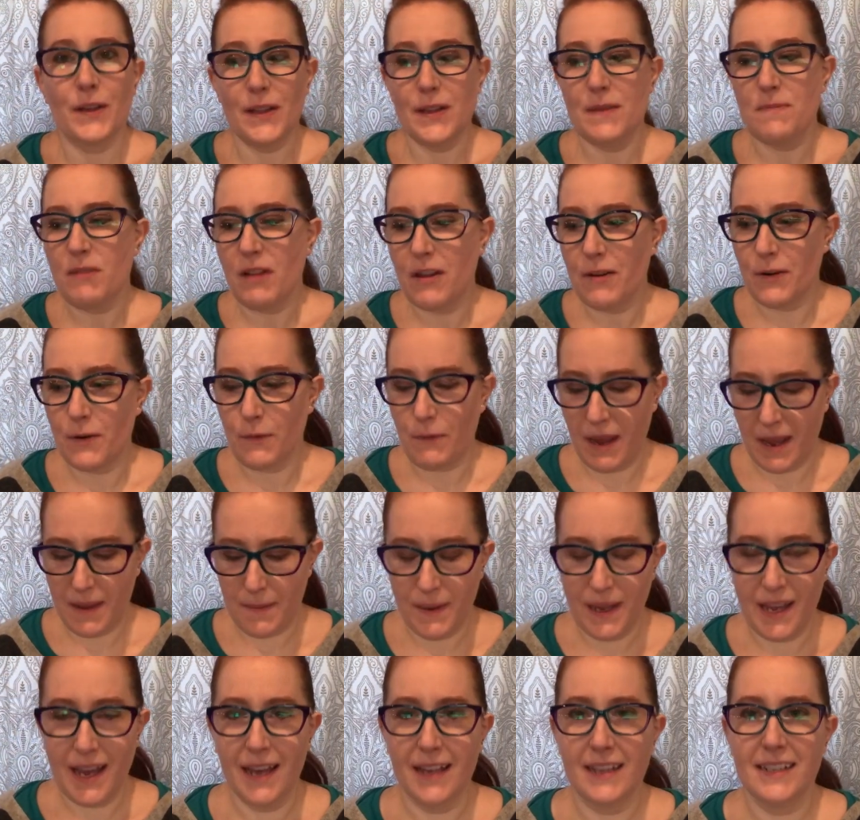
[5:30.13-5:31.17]
blown away
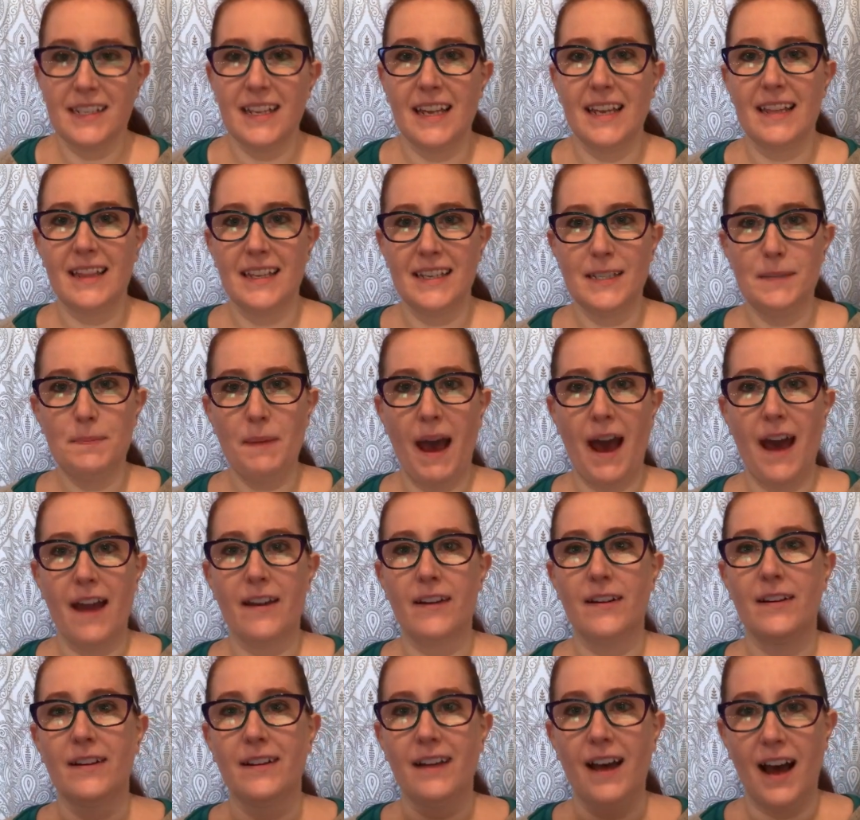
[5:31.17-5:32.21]
because, like, this
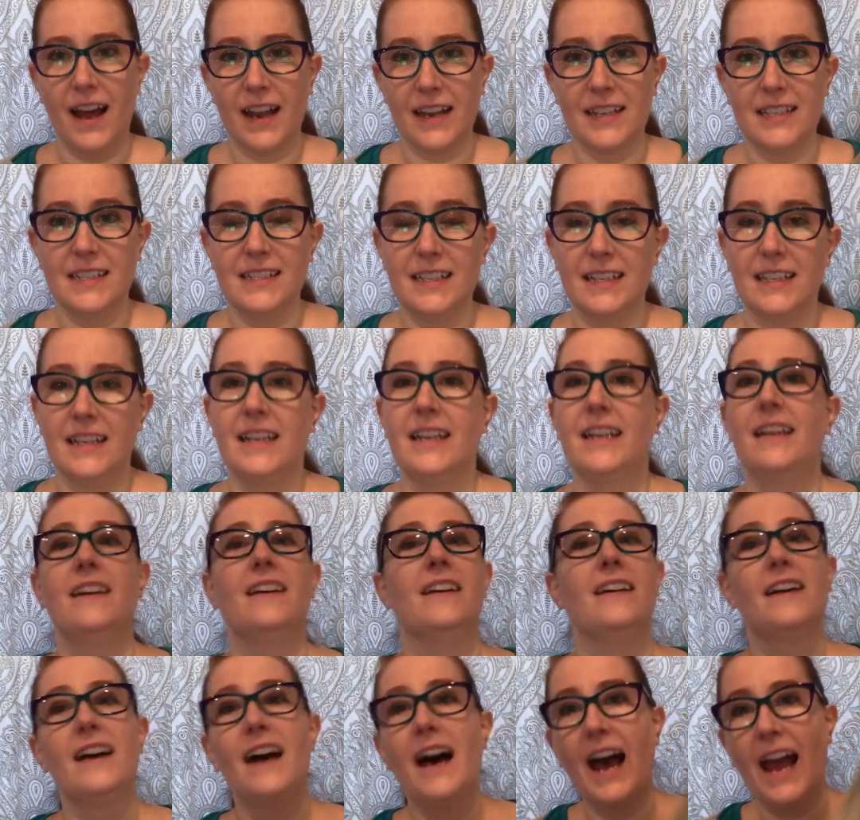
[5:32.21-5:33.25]
pattern, honestly,
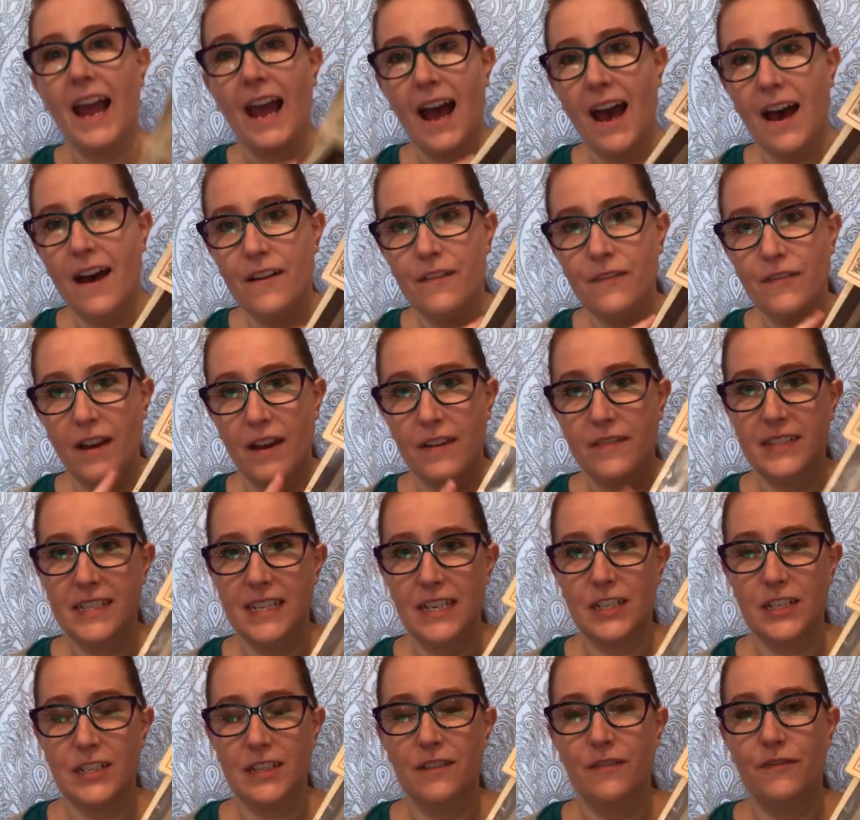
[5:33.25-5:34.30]
I've
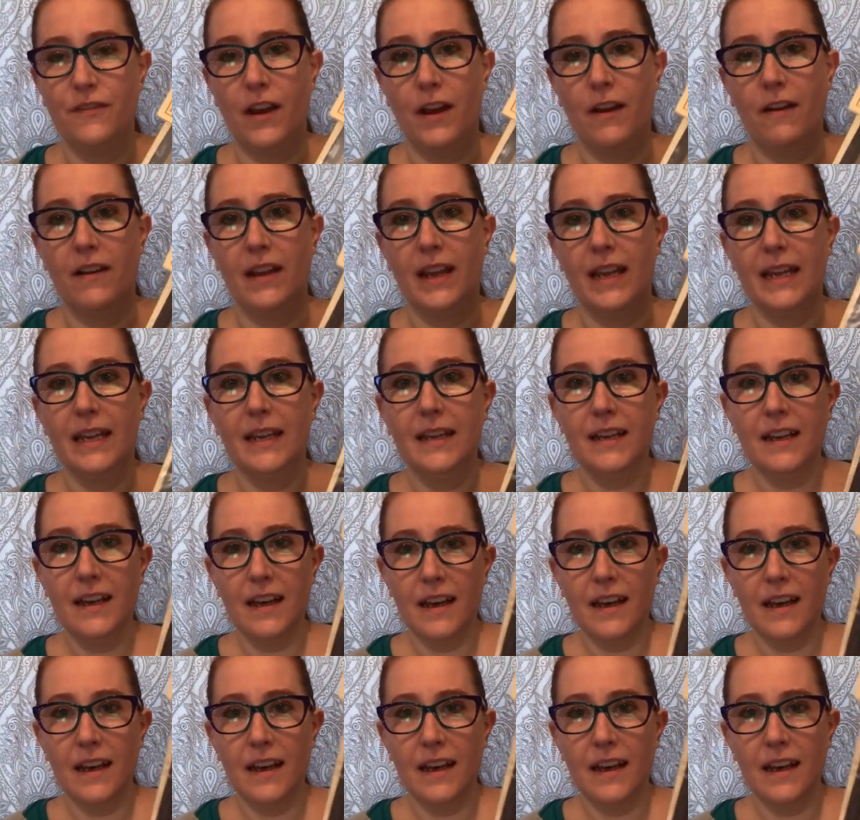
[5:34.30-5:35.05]
stitched the fairy